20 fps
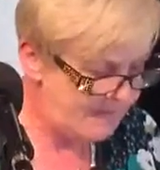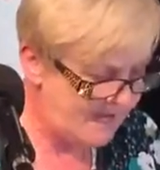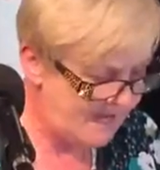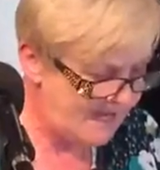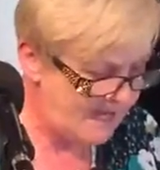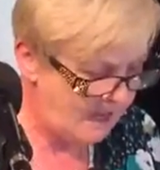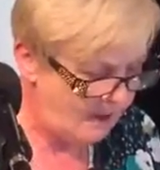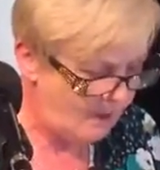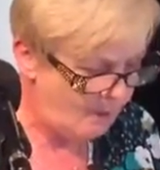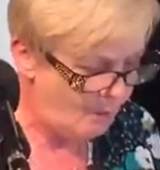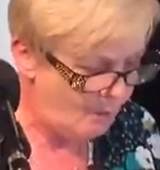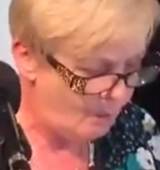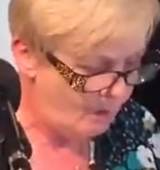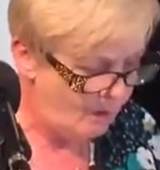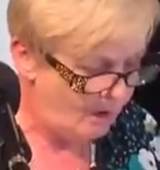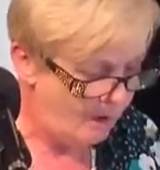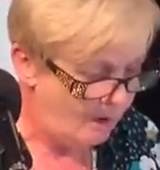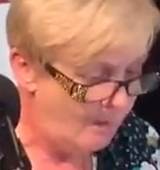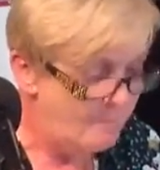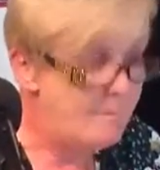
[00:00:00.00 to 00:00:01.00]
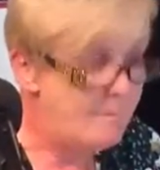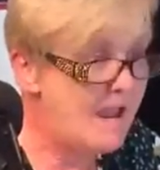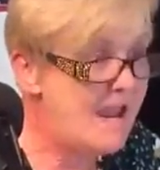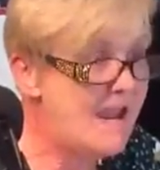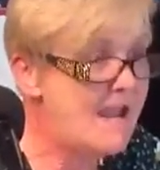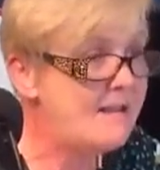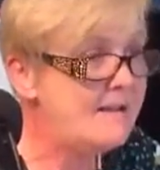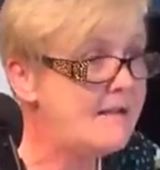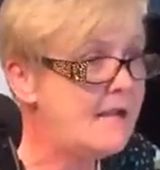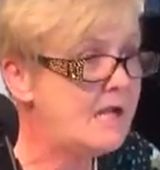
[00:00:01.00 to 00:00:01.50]
bingo,
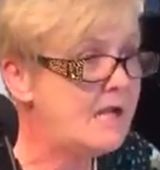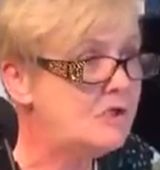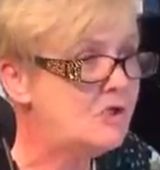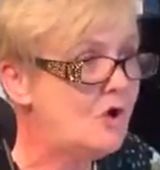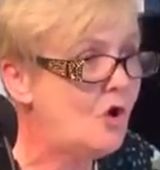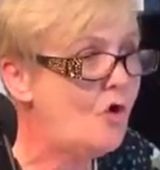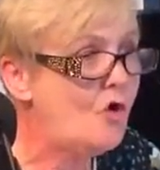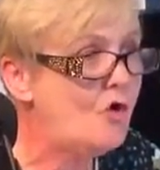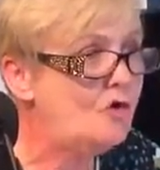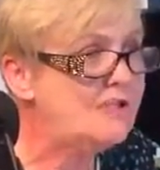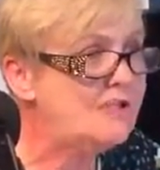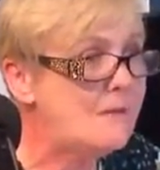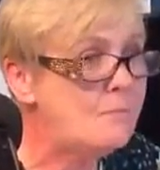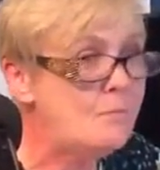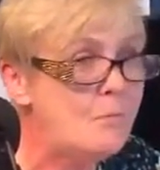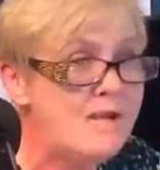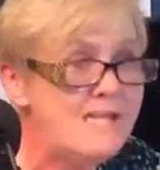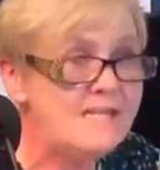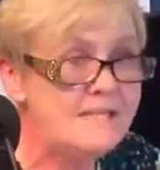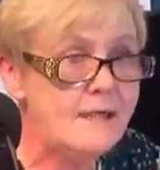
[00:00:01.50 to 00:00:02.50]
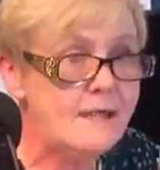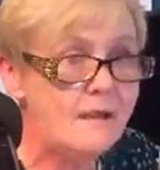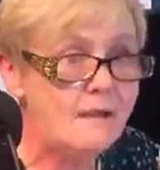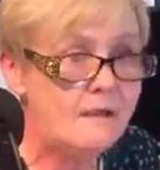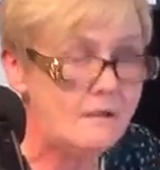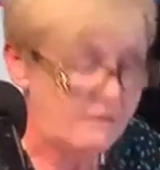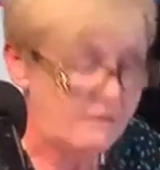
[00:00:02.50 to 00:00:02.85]
burn their dolls in winter.